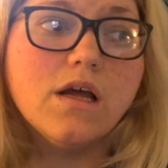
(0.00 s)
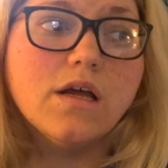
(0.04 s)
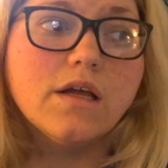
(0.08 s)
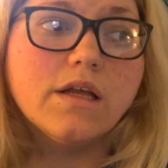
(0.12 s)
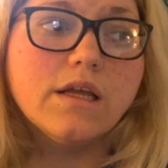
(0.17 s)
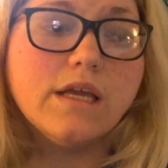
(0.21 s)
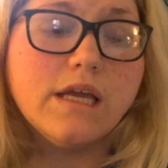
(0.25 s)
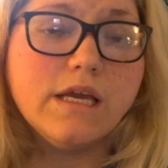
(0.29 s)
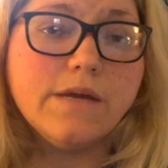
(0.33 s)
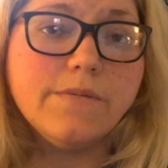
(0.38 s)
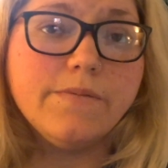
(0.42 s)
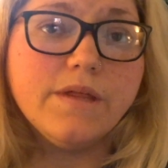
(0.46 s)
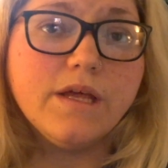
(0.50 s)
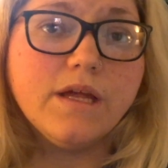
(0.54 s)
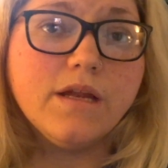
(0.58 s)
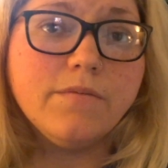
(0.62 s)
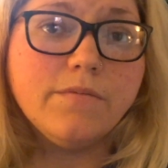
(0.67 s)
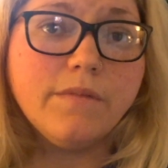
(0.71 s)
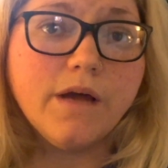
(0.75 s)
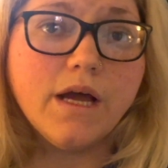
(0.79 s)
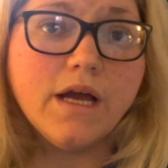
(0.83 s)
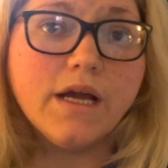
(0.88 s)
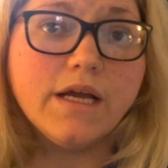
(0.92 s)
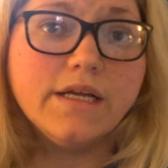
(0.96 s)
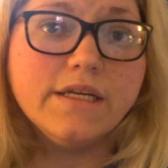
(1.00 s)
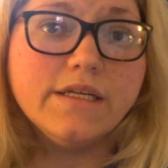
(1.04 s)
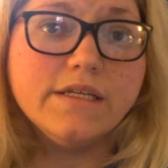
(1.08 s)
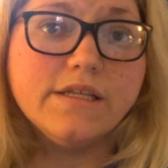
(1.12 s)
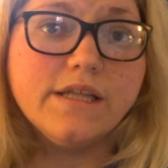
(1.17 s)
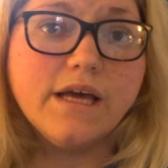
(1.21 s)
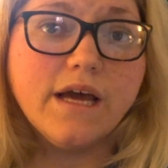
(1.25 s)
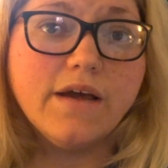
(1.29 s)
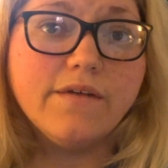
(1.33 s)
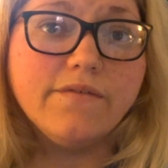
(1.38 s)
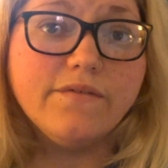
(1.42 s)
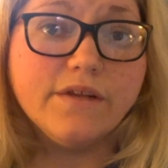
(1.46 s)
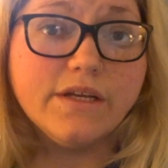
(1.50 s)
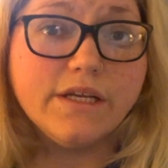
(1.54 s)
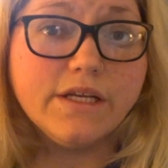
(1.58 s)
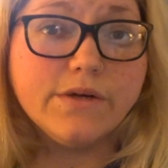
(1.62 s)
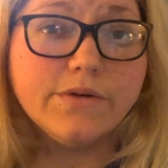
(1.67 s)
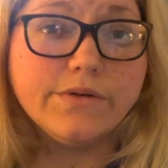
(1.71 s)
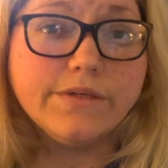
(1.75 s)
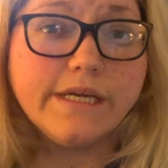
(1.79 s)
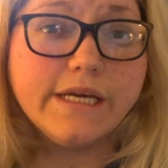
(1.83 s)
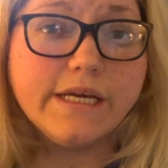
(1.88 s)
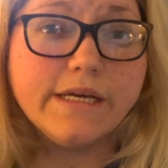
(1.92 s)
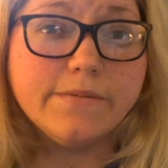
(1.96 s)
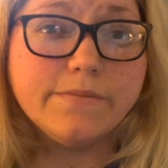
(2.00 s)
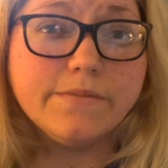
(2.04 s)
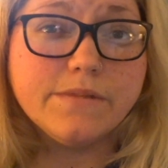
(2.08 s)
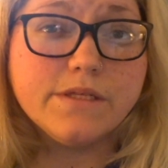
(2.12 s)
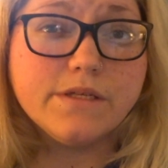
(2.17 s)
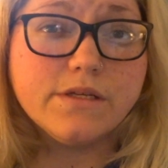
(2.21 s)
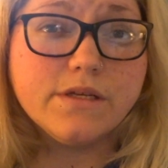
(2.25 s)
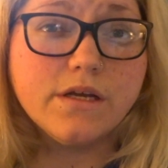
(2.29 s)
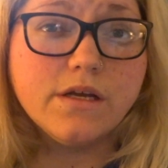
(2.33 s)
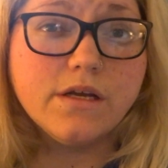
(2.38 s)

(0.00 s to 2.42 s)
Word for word: keep that in mind that videotapes